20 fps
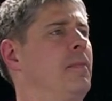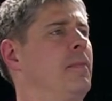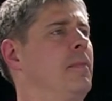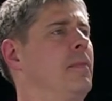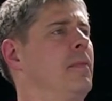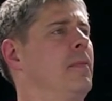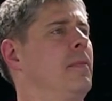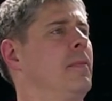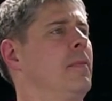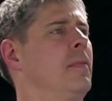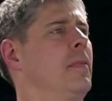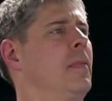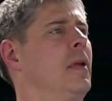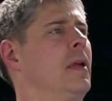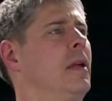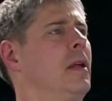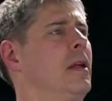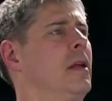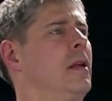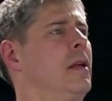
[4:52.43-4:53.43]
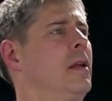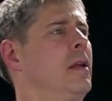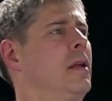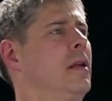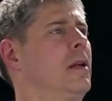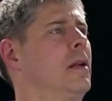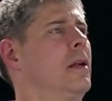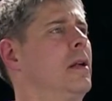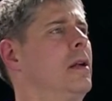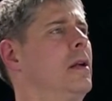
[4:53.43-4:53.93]

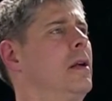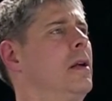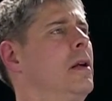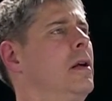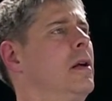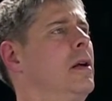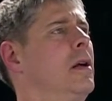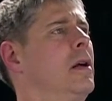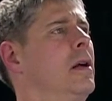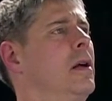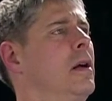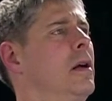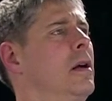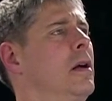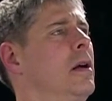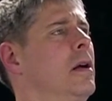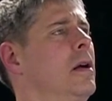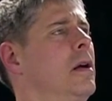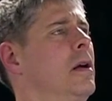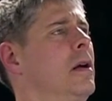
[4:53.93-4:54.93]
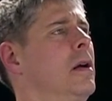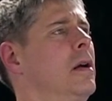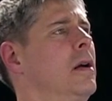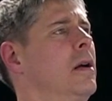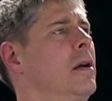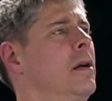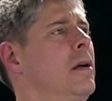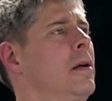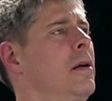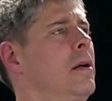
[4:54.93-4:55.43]

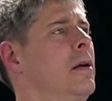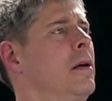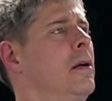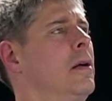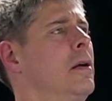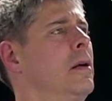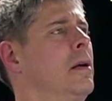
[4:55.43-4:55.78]
Nothing is said.